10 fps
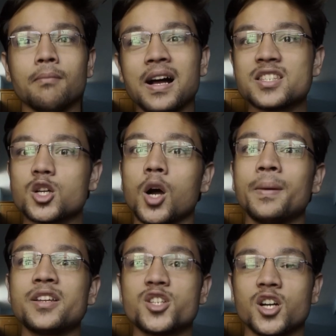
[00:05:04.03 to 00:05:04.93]
mass com
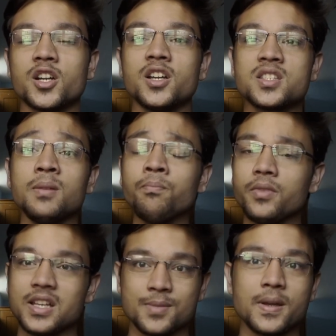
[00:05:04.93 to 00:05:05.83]
and journalism,
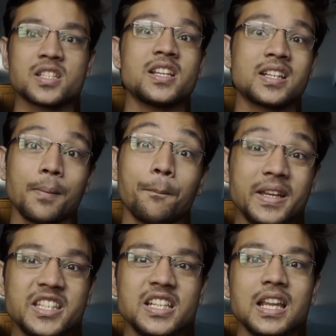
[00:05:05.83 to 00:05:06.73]
especially at the
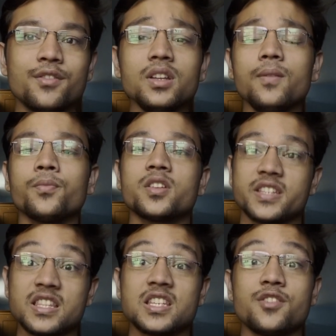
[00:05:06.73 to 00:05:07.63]
PG level.
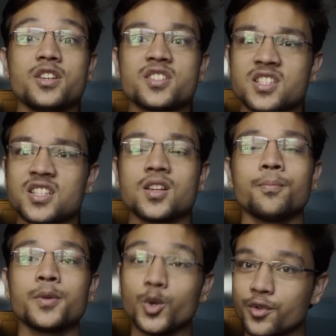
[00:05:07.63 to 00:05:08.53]
St. Xavier's does a
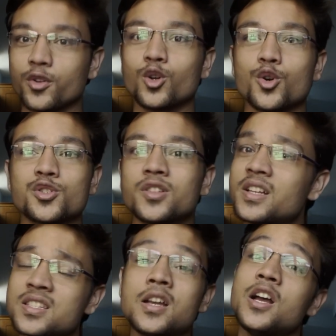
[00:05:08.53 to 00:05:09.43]
beautiful course on
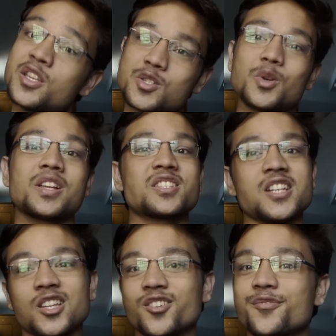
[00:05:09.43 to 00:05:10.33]
this, so does
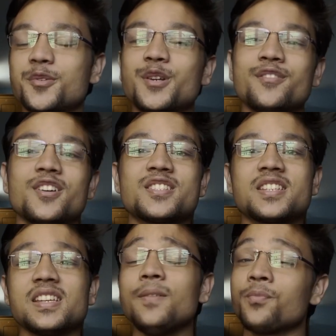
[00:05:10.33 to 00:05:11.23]
Jadavpur
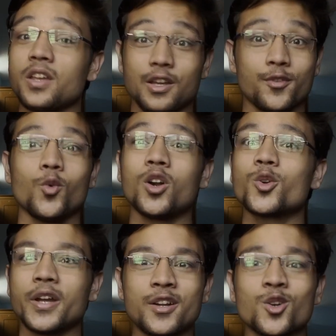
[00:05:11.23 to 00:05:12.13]
University. If you want
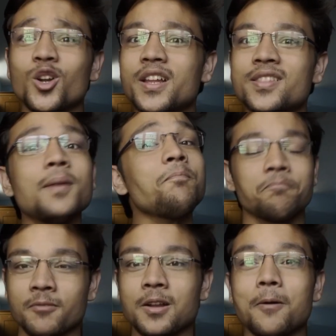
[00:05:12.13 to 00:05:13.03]
to enroll in them,
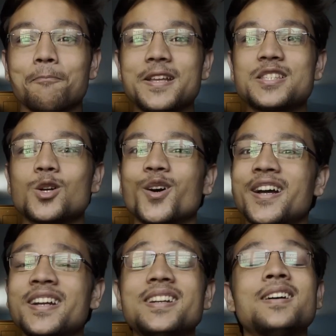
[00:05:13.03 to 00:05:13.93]
please go
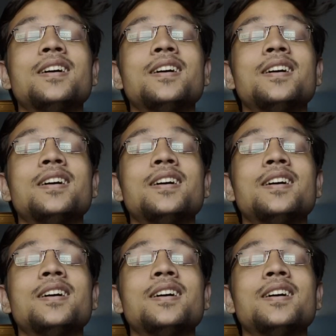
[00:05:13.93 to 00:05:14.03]
ahead.